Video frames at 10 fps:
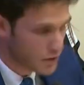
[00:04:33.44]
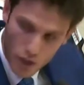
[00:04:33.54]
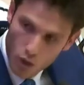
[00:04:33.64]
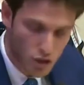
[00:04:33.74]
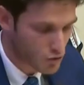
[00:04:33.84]

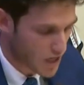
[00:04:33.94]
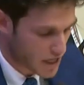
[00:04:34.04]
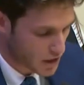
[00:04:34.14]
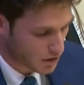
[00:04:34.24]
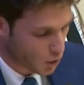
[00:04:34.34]
no
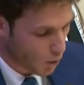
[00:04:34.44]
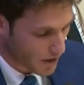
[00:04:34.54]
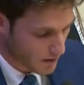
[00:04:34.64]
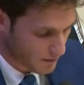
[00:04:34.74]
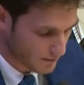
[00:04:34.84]
international
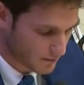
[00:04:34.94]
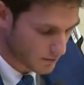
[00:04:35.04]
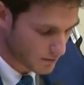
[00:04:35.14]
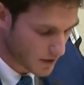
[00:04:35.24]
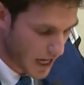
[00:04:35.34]
court
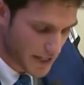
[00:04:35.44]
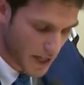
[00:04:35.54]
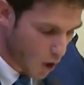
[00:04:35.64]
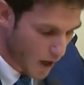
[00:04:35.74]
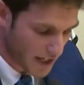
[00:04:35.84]
and
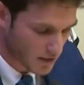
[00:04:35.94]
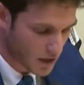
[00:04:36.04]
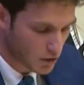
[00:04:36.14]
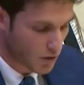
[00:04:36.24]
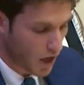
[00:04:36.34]
no
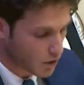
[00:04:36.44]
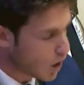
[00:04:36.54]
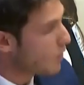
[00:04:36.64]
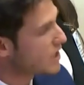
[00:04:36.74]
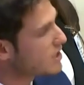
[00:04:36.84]
end to the
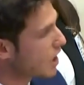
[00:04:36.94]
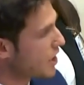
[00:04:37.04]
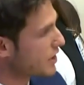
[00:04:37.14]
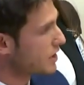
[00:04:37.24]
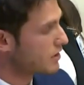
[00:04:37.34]
ongoing
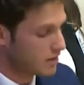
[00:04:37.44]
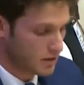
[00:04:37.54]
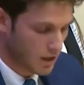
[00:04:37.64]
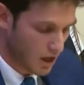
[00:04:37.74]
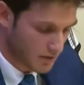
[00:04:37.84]
slaughter
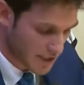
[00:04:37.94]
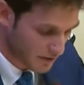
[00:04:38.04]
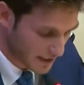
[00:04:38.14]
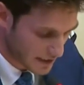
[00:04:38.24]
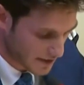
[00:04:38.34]
of the
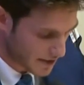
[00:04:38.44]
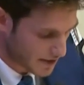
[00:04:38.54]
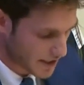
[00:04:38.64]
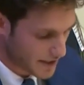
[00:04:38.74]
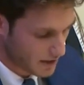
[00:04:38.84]
civilians in
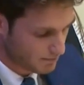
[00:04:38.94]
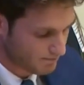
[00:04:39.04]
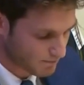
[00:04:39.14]
Syria.